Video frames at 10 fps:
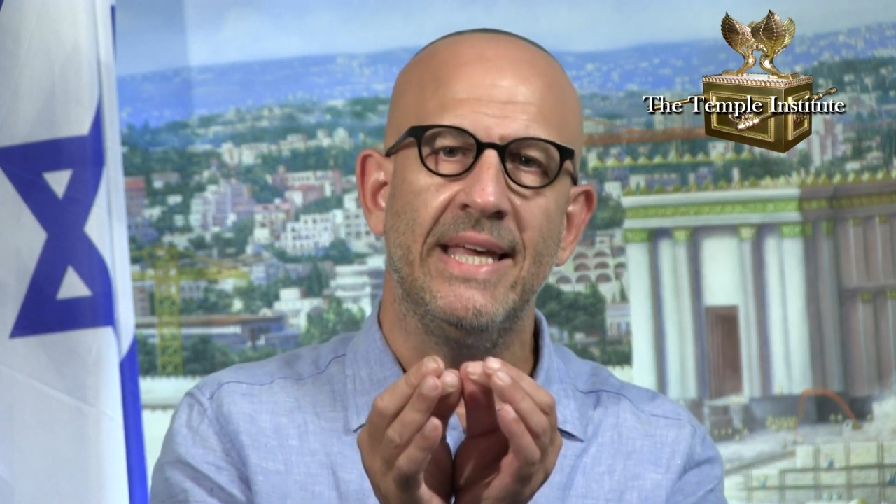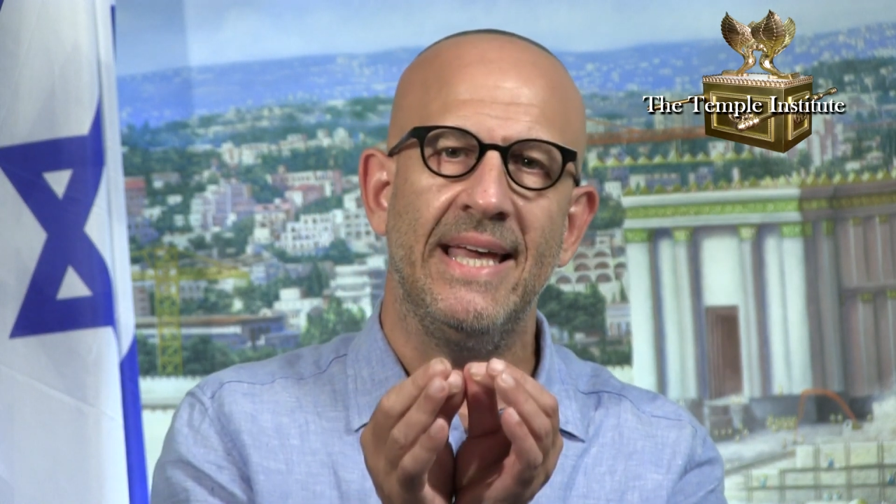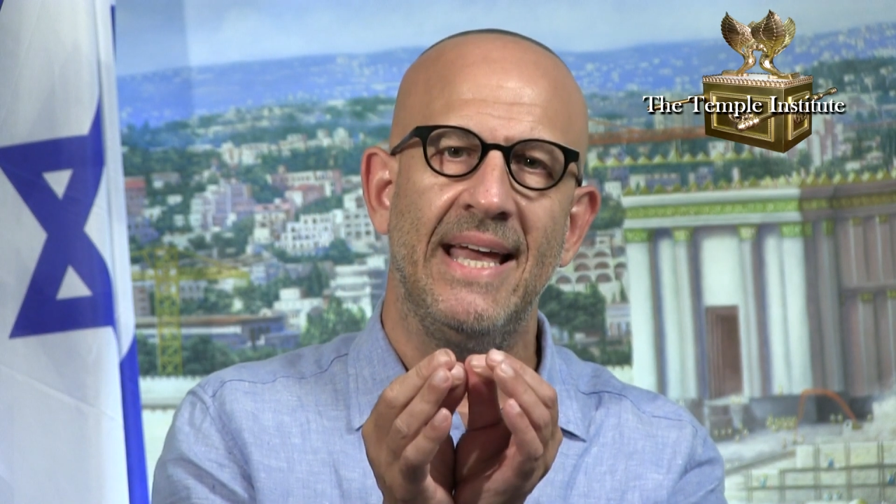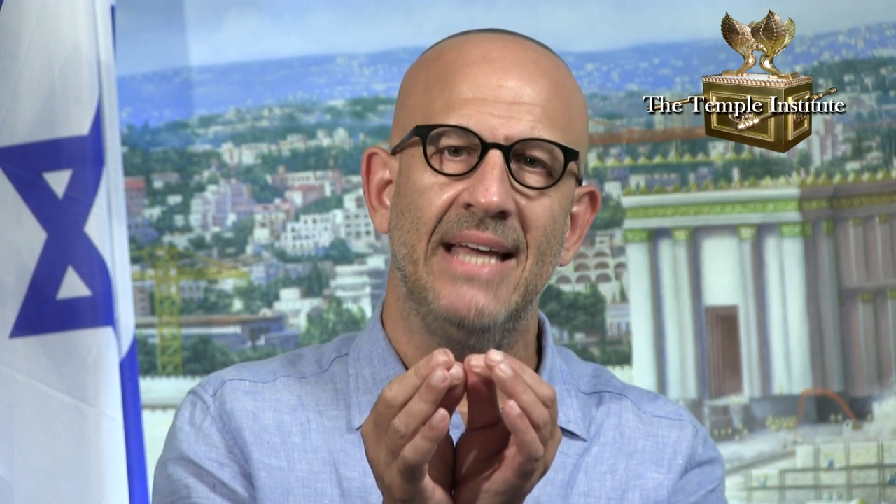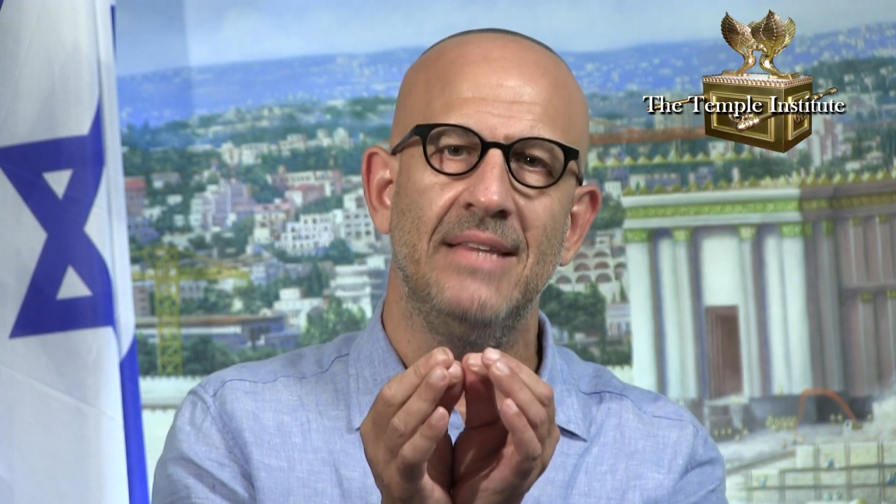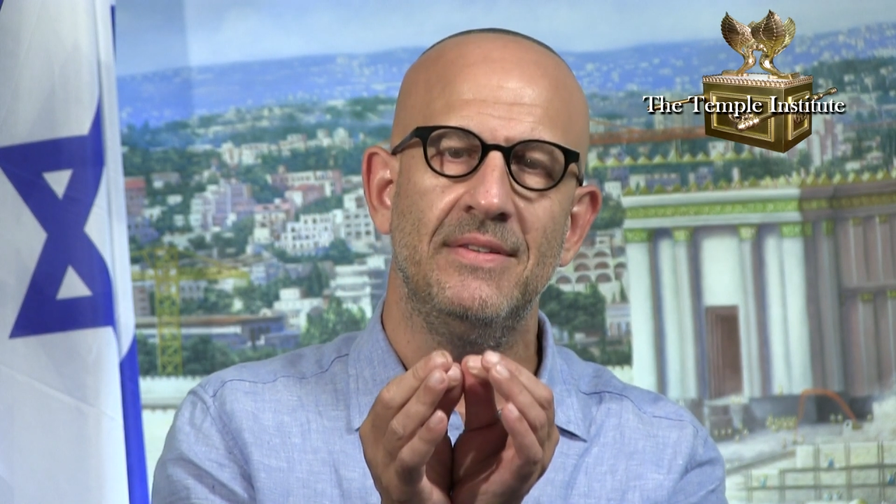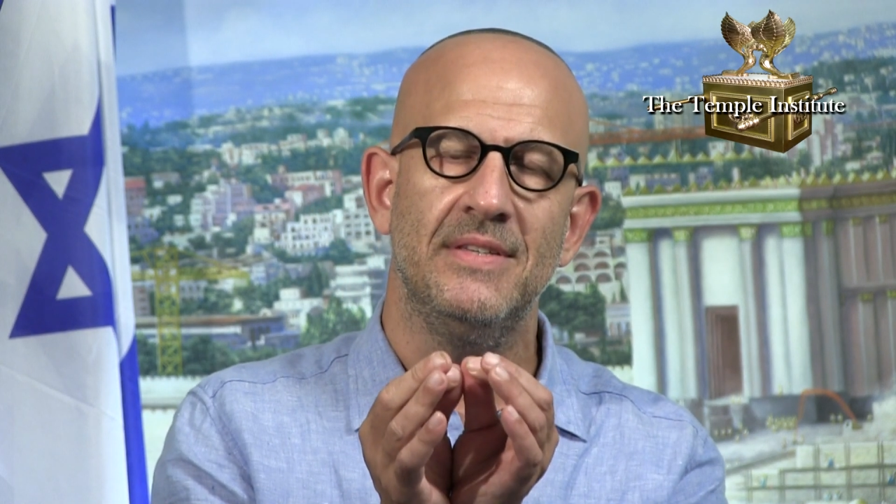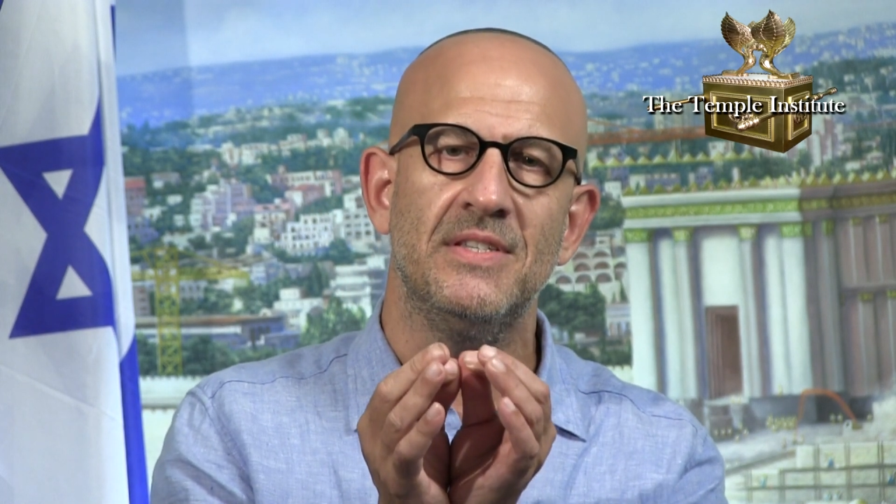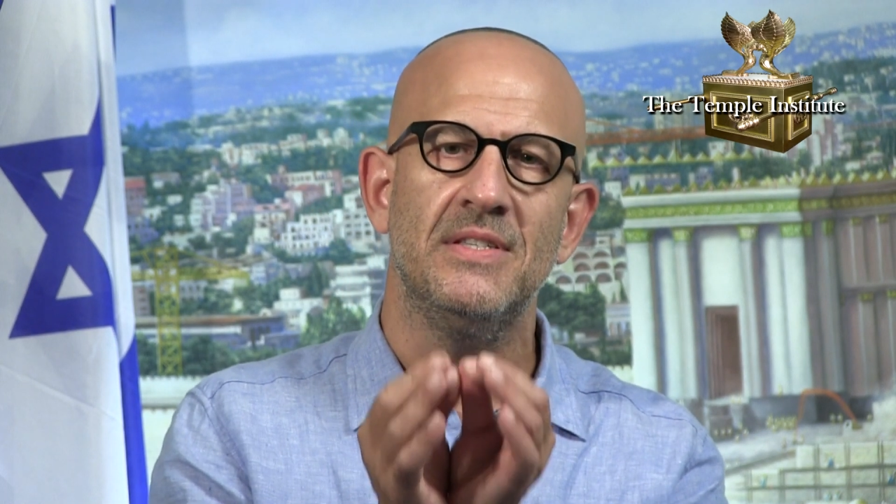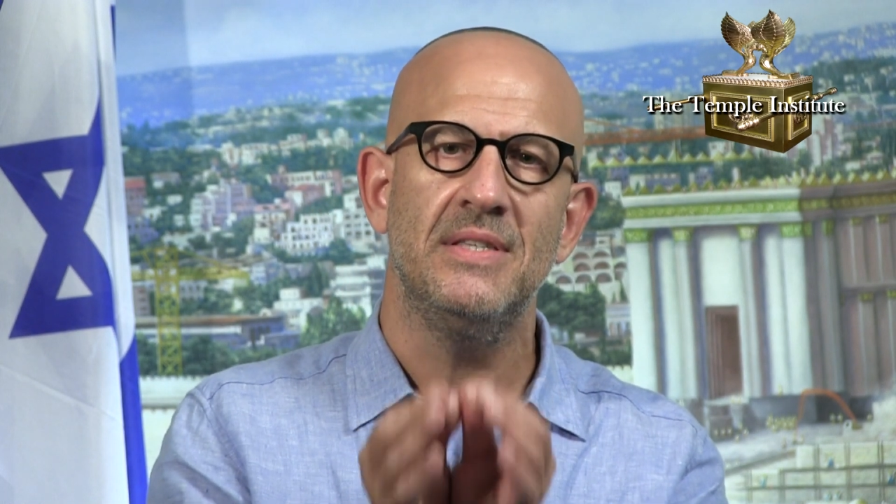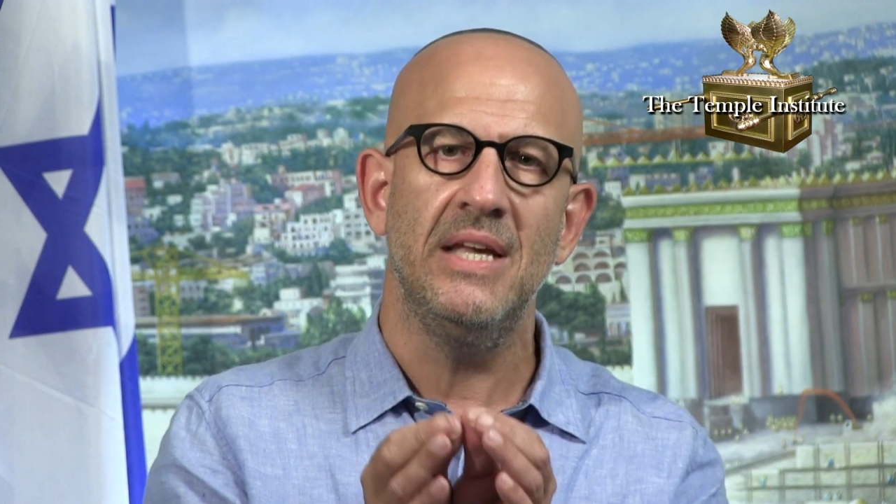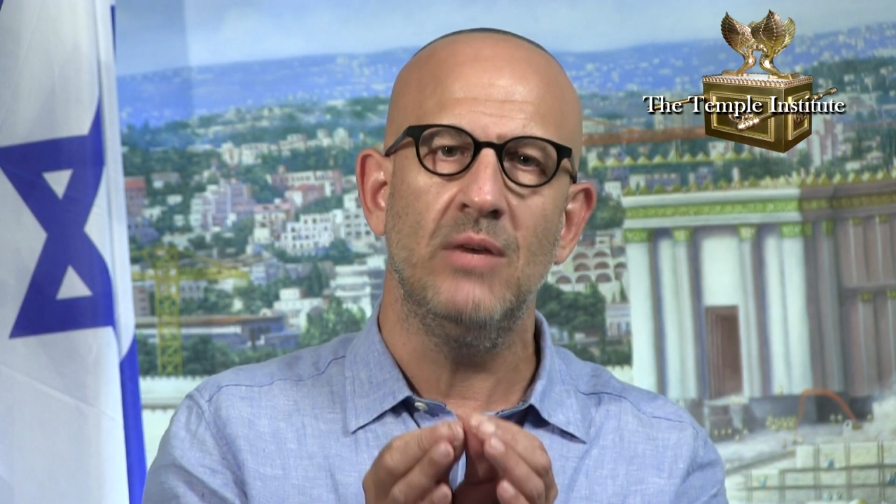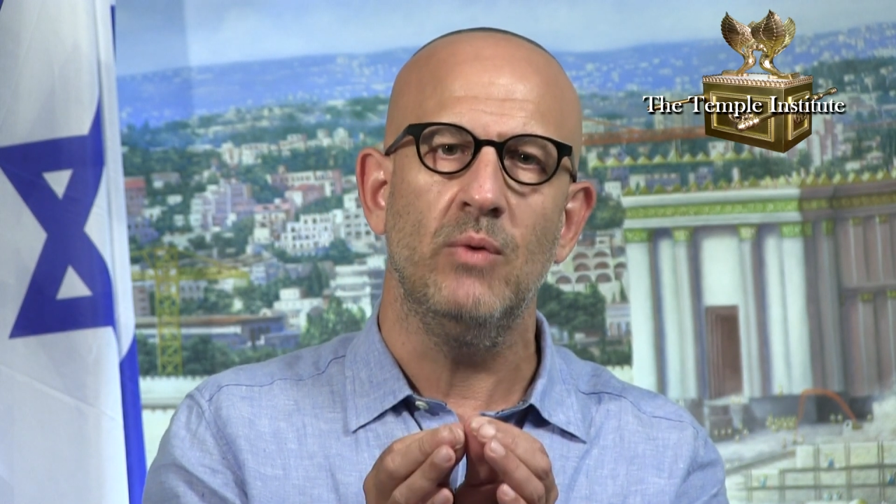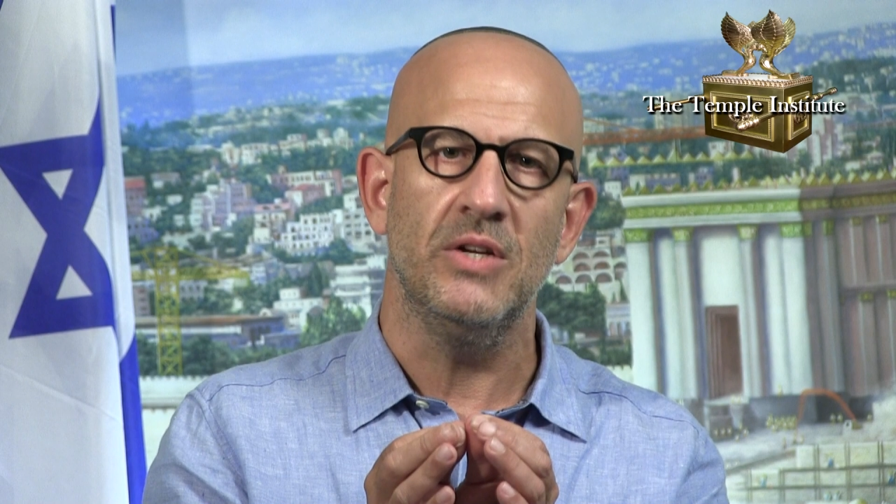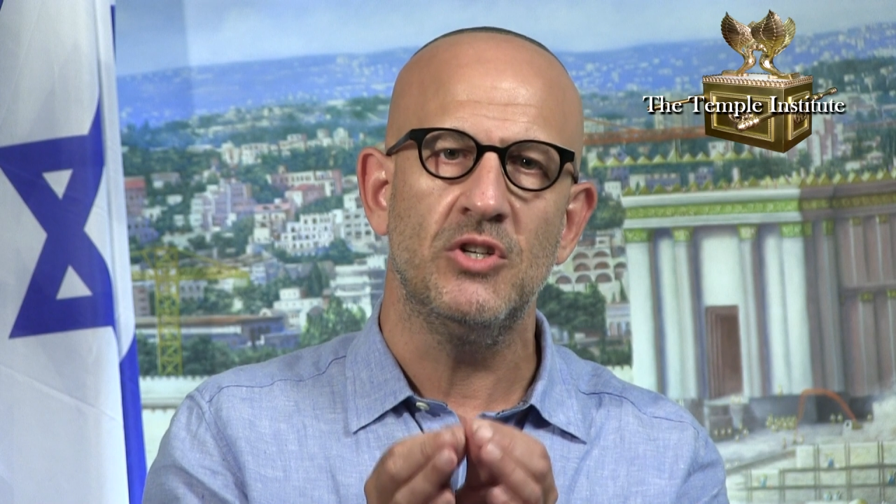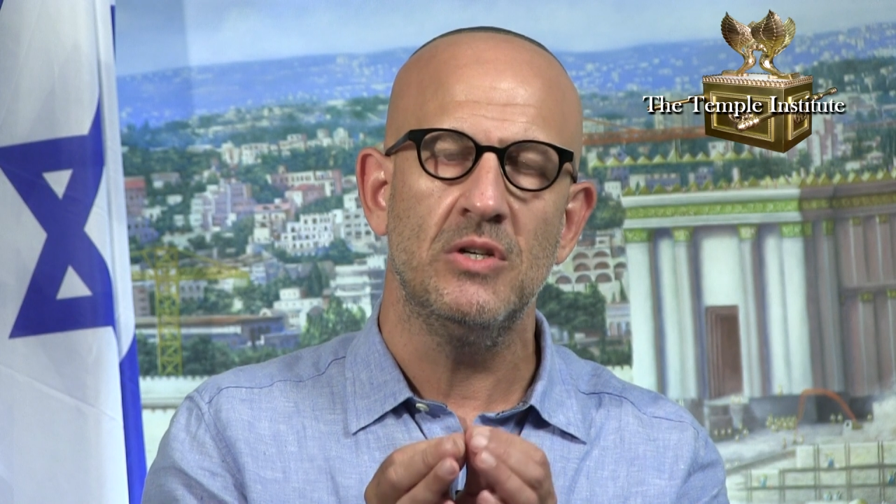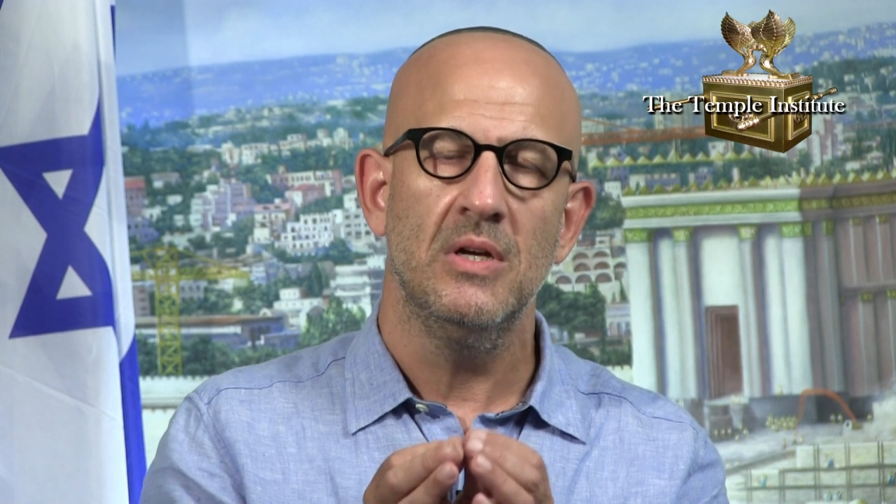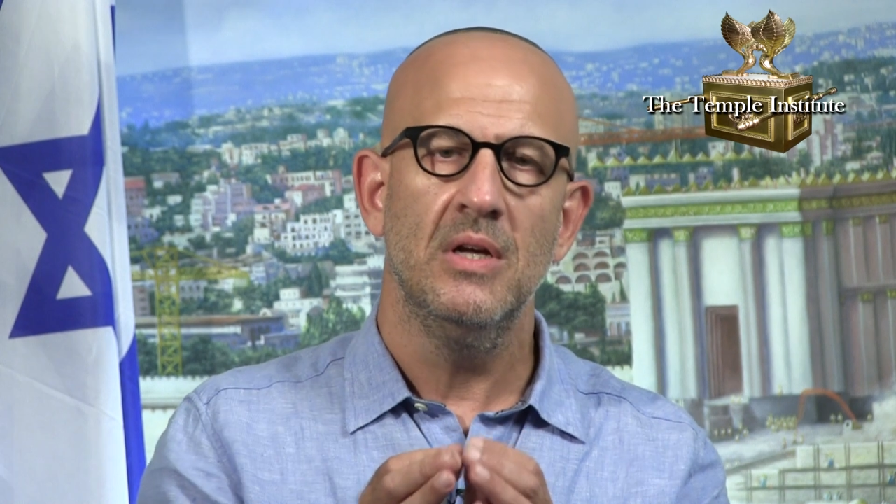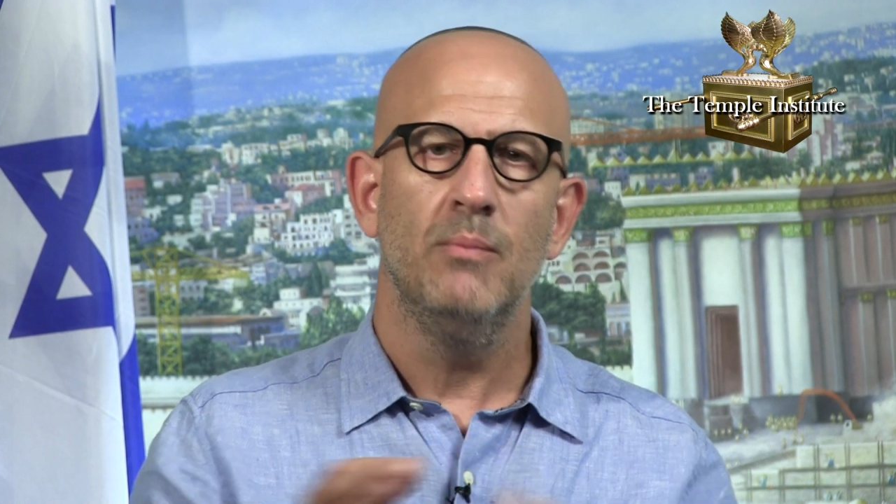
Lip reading: can't distinguish